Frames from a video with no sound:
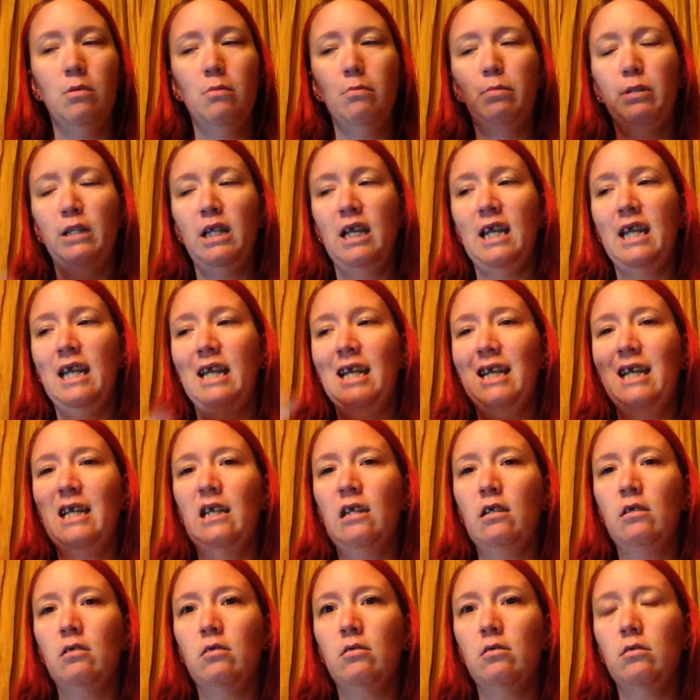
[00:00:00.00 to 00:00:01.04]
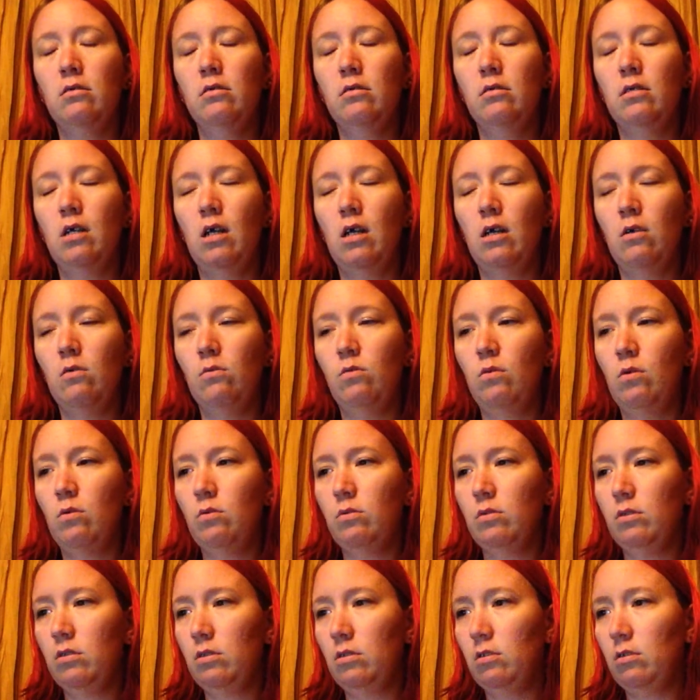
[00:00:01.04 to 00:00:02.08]
playing, what
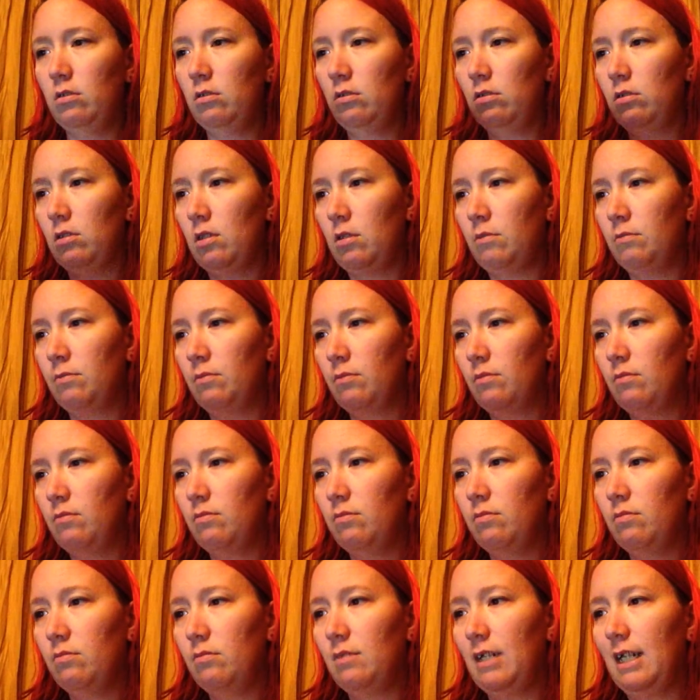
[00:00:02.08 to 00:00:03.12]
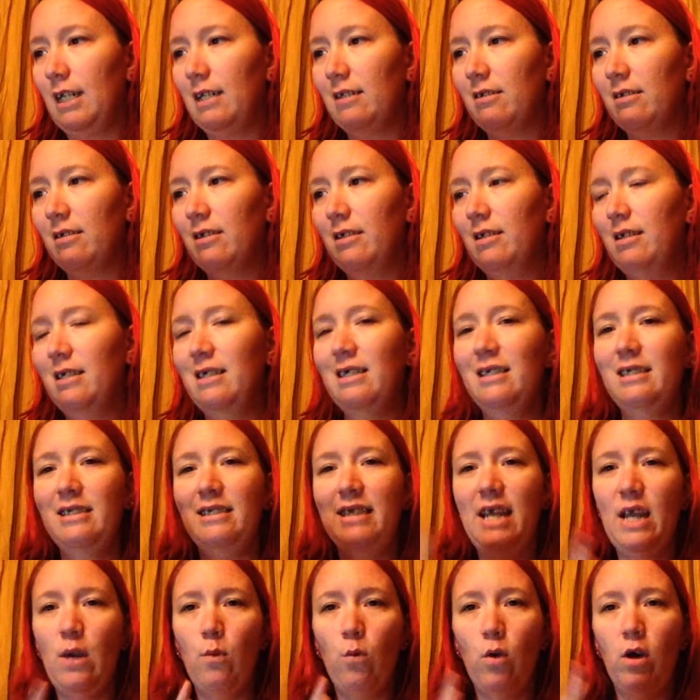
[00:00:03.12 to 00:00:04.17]
was it? Like
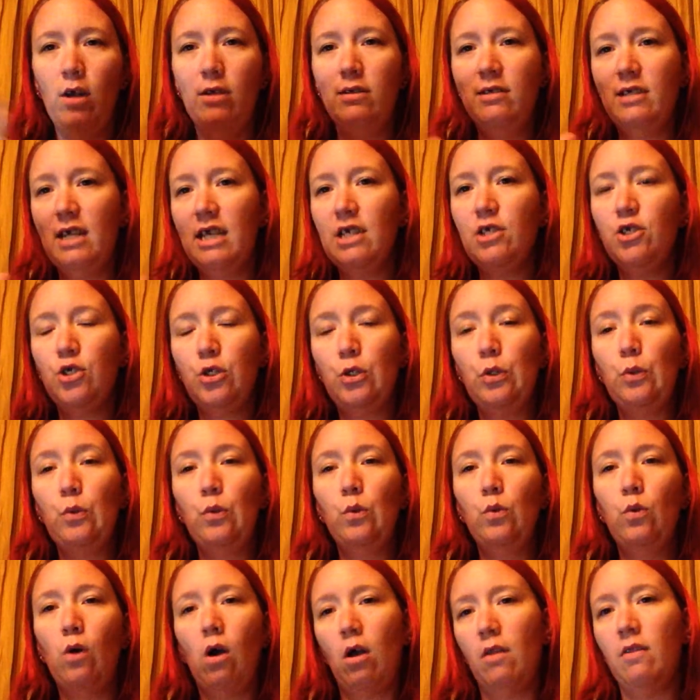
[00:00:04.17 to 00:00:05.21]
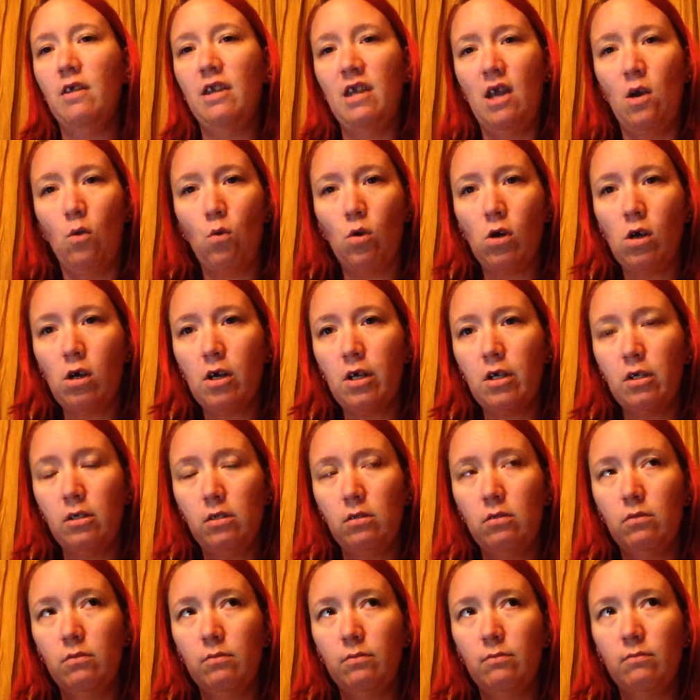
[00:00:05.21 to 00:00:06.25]
day 1, day 2 on the network,
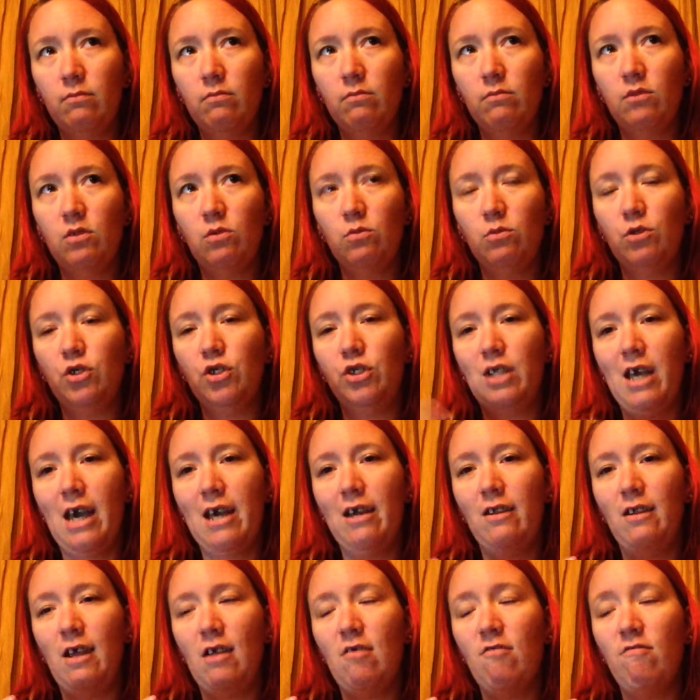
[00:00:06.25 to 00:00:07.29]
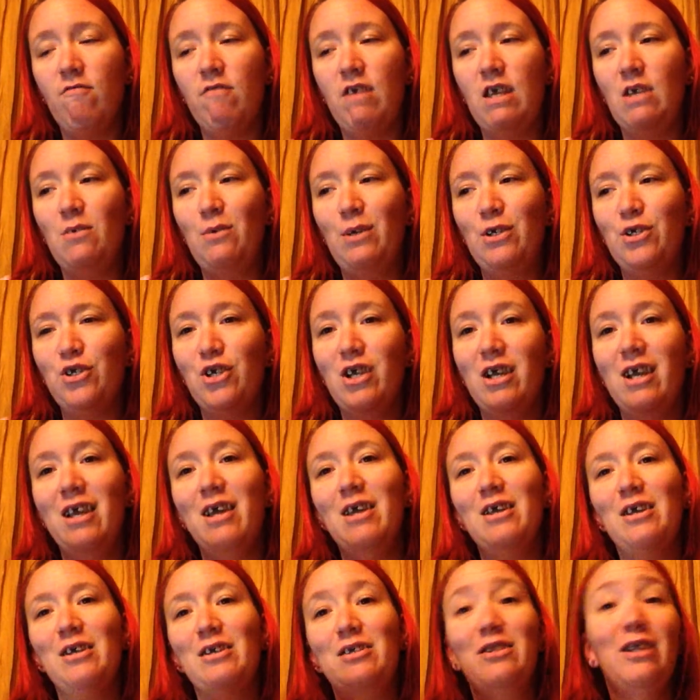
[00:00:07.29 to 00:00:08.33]
which they had a live feed, which
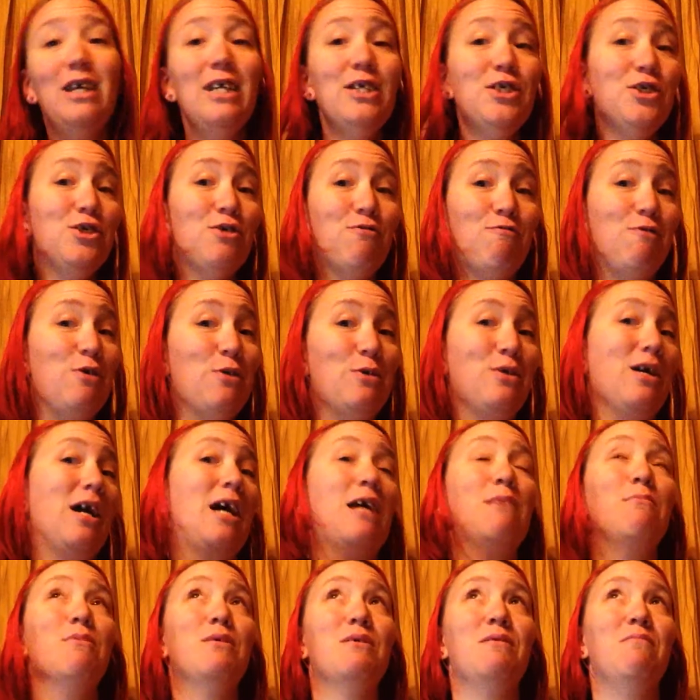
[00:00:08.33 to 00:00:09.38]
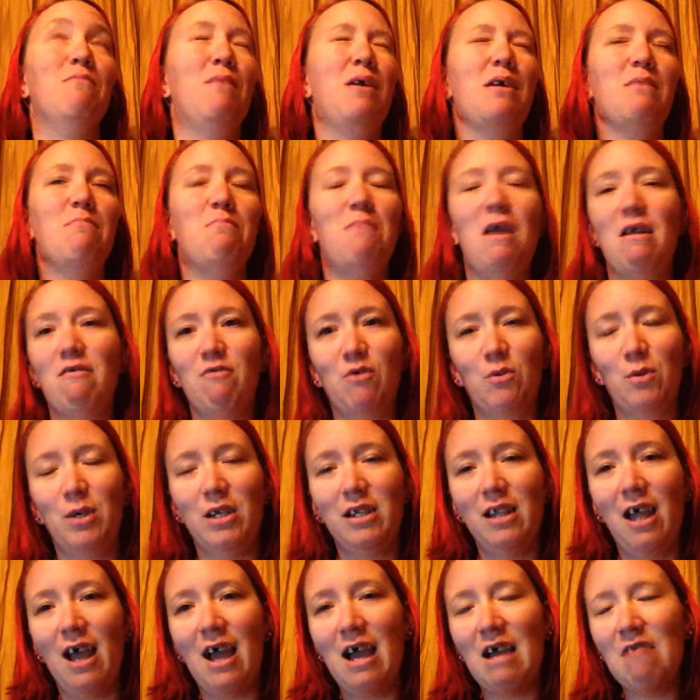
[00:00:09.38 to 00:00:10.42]
glitched a few times and made
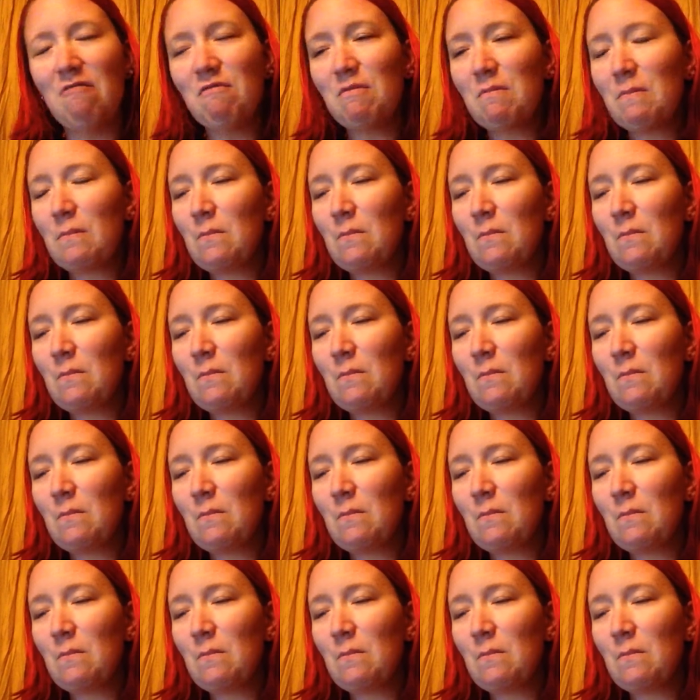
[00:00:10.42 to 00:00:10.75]
everyone laugh.